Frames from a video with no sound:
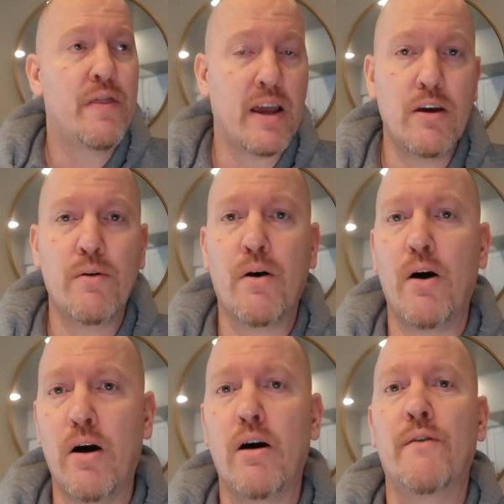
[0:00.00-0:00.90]
Thank you
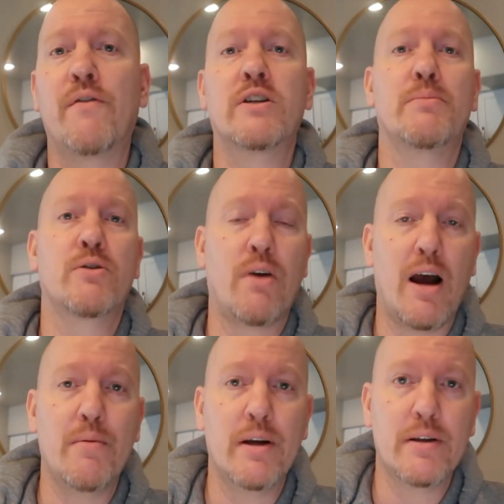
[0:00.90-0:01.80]
all for
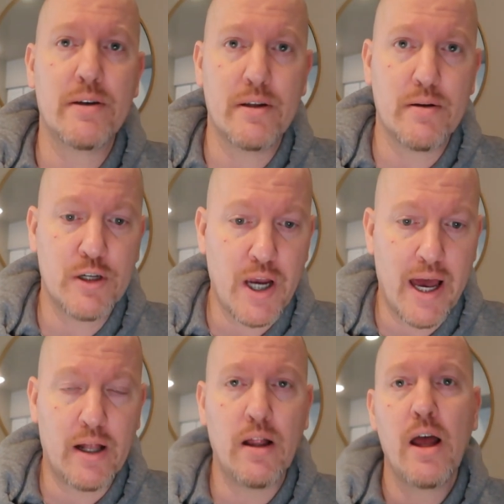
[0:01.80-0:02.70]
subscribing to the
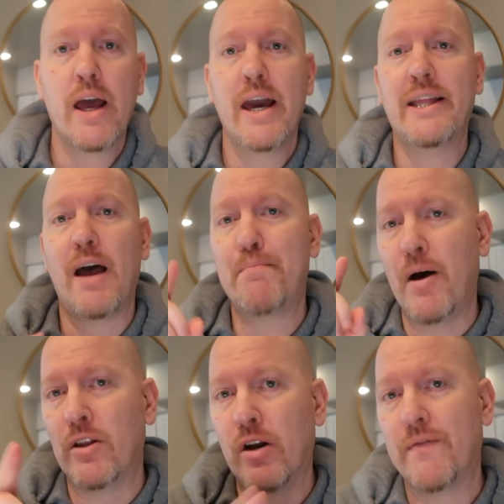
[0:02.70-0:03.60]
channel. Hit that
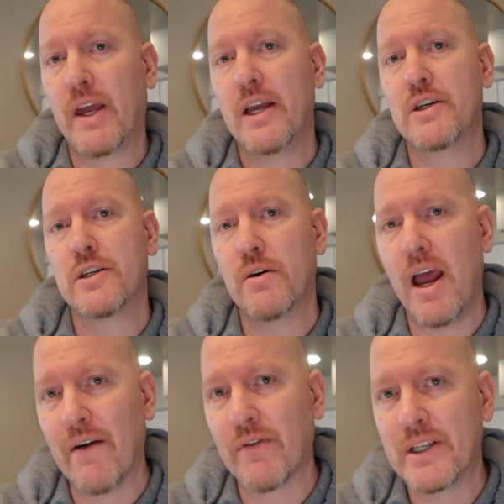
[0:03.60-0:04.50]
bell notification so
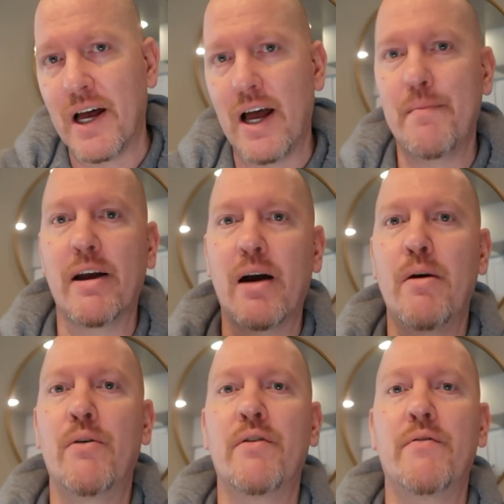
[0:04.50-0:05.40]
every time I come
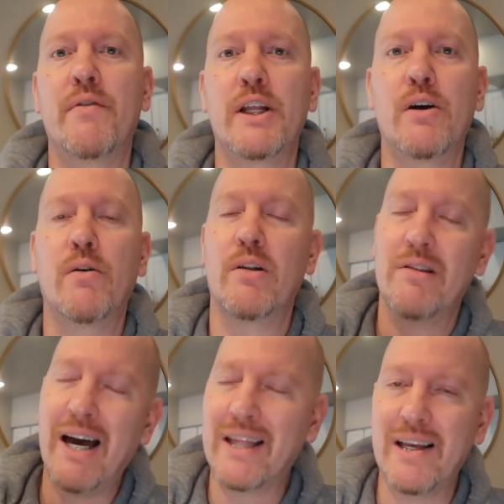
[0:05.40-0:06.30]
out with a video
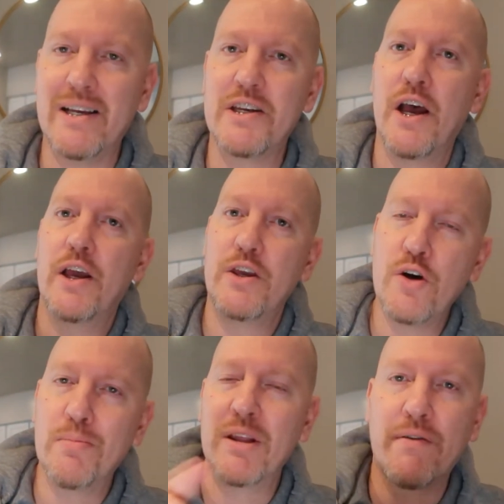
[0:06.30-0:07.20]
like this,
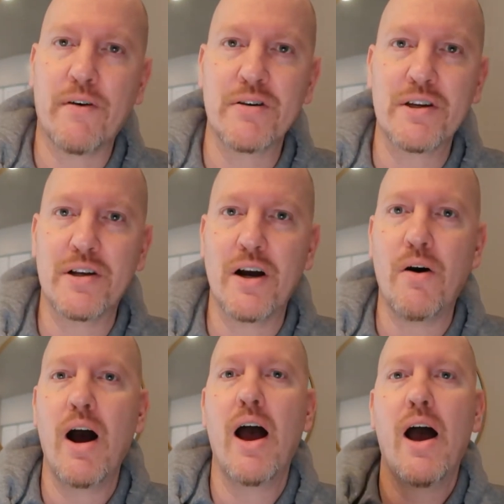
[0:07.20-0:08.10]
you'll be the first to
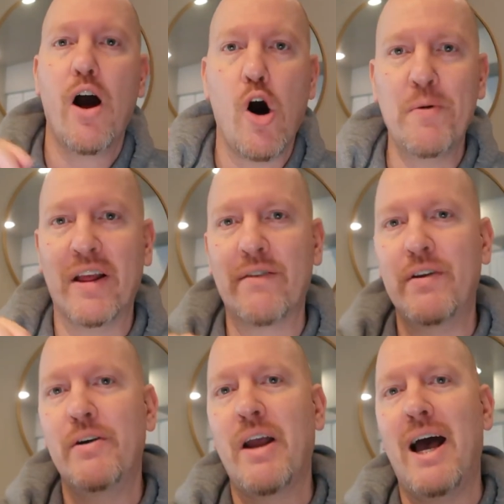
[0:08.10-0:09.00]
know. Hope you liked the
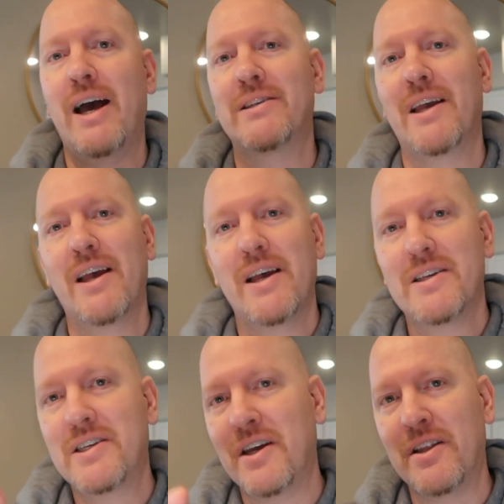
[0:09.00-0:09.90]
video, guys.
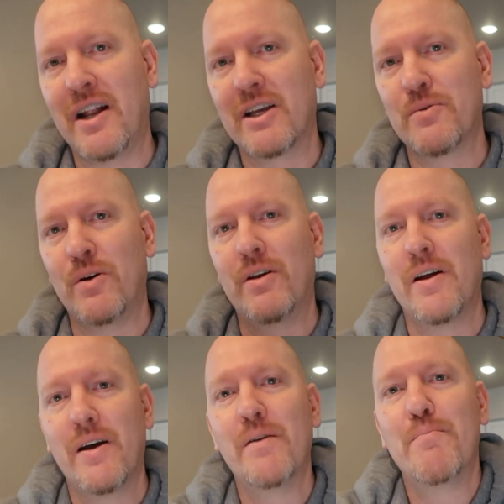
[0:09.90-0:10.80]
See you on the next one.
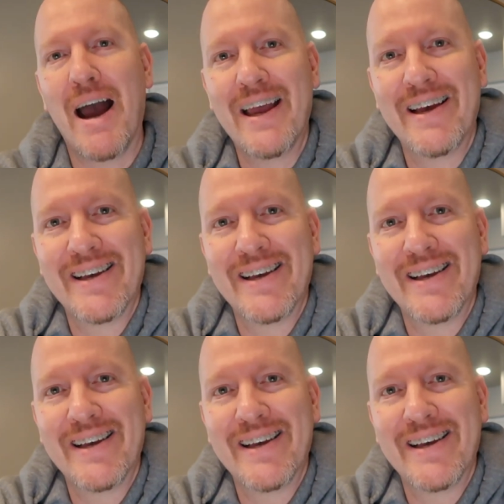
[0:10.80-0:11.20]
Bye.